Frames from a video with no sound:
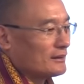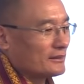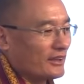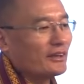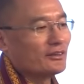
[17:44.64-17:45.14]

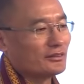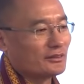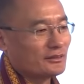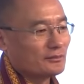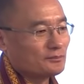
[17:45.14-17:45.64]

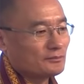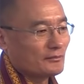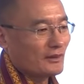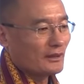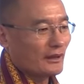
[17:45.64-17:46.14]
kings
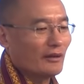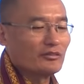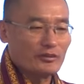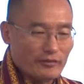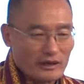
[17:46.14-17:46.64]
have
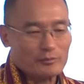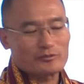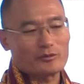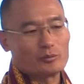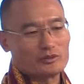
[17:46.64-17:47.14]
developed
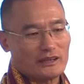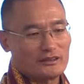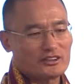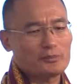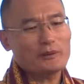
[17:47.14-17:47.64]
for
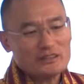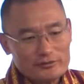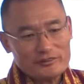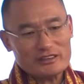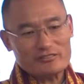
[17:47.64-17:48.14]
Bhutan,
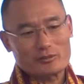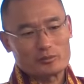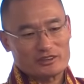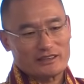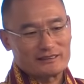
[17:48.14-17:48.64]
specifically for
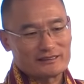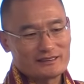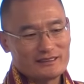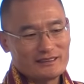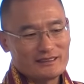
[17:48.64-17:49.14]
Bhutan,
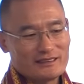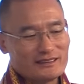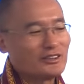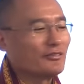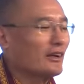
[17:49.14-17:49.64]
a
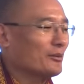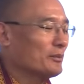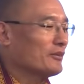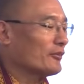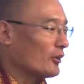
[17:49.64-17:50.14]

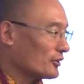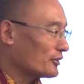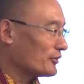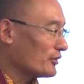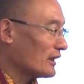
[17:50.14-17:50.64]
development
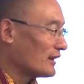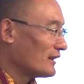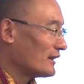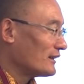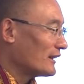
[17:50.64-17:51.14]
philosophy
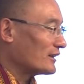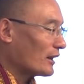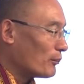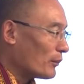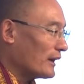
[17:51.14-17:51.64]
that
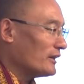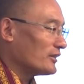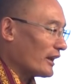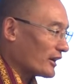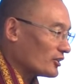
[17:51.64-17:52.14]
combines
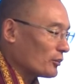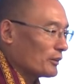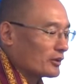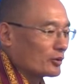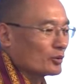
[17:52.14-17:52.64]

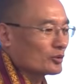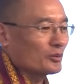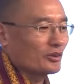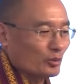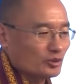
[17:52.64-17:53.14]
economic growth
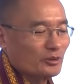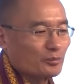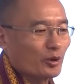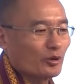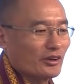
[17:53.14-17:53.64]
with social
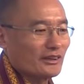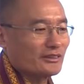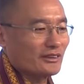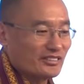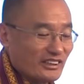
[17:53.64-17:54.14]
progress,
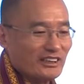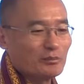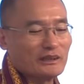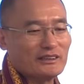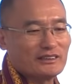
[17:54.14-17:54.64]

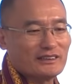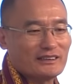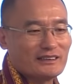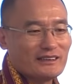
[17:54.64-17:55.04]
sustainability,